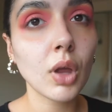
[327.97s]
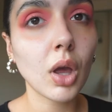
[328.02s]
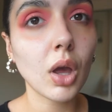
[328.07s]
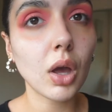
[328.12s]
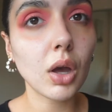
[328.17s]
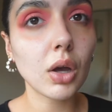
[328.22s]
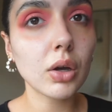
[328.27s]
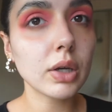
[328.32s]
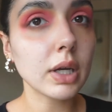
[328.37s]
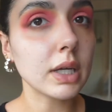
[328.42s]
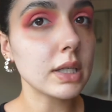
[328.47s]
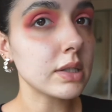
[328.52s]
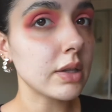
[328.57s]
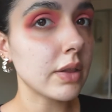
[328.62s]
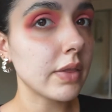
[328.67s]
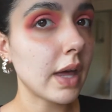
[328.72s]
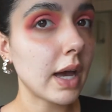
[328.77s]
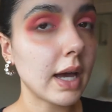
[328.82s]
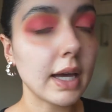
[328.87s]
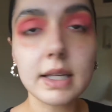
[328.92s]
Okay, so
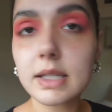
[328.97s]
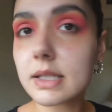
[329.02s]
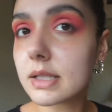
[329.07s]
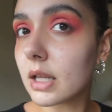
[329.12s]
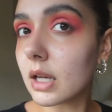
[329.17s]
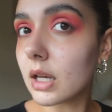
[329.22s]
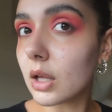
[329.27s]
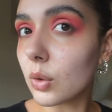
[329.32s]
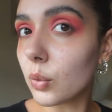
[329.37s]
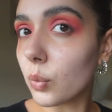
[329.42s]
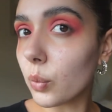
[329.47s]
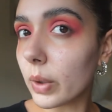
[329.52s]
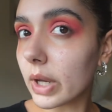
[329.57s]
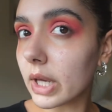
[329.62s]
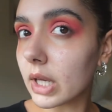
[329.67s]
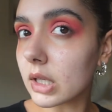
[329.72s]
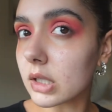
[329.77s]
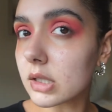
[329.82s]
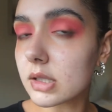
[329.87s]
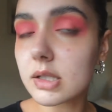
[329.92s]
that is the little
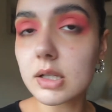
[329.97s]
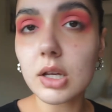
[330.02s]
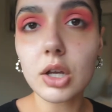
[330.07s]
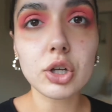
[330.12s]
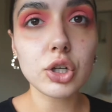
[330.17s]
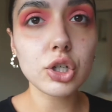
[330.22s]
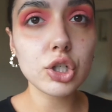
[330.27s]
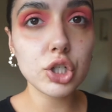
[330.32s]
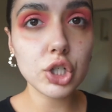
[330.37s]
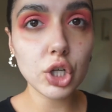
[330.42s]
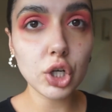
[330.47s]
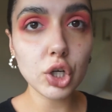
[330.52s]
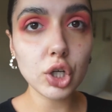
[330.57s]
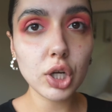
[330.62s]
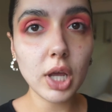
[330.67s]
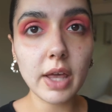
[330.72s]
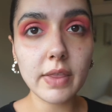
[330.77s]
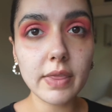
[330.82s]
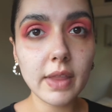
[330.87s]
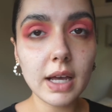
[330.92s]
wings done,
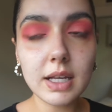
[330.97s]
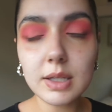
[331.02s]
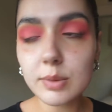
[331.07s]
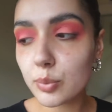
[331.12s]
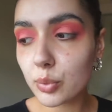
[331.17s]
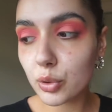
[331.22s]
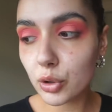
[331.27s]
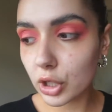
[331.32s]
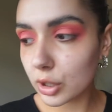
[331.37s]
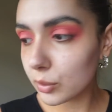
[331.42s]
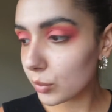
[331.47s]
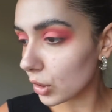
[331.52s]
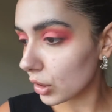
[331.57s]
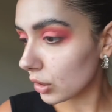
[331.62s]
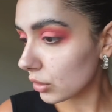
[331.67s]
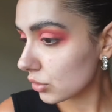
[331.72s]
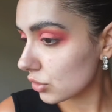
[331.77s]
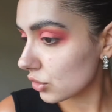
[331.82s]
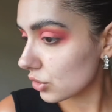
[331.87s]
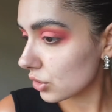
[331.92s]
and that is pretty
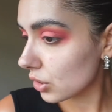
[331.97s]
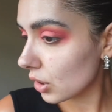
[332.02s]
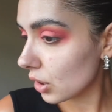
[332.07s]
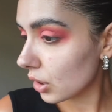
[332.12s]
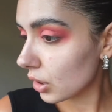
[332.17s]
much,